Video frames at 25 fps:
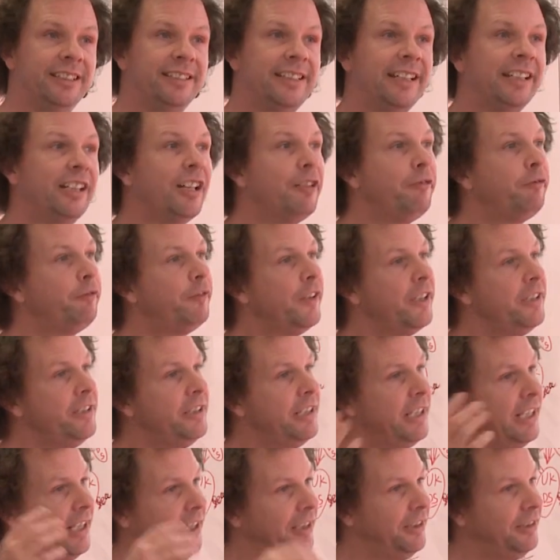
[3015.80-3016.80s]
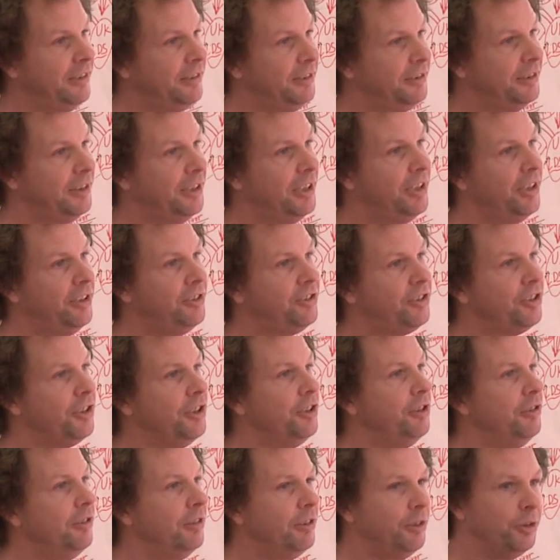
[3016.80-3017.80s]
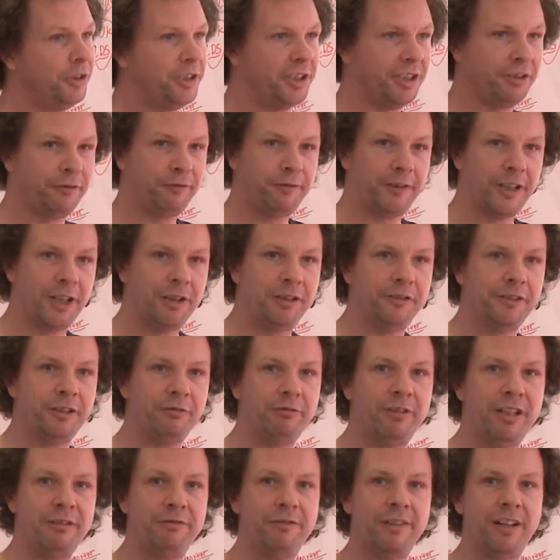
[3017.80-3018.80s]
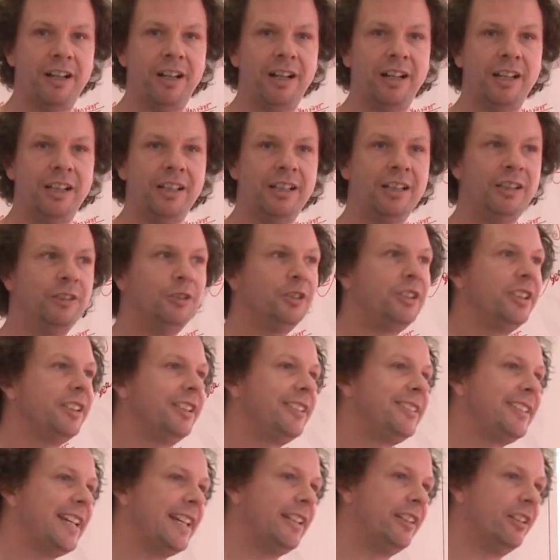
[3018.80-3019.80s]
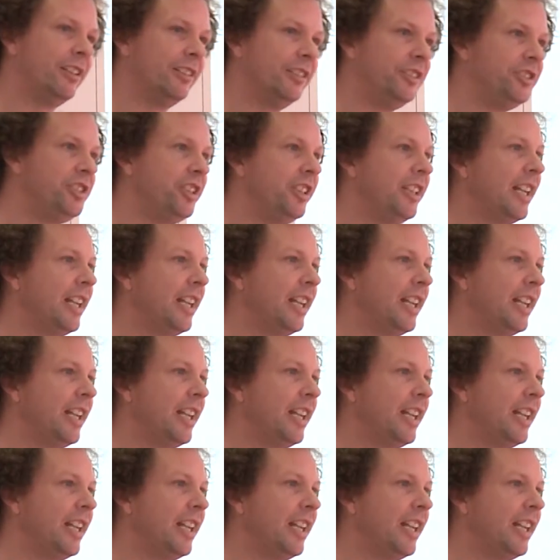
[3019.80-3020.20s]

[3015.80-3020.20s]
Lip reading: They got funding to look at the flow of the river, look at the technology.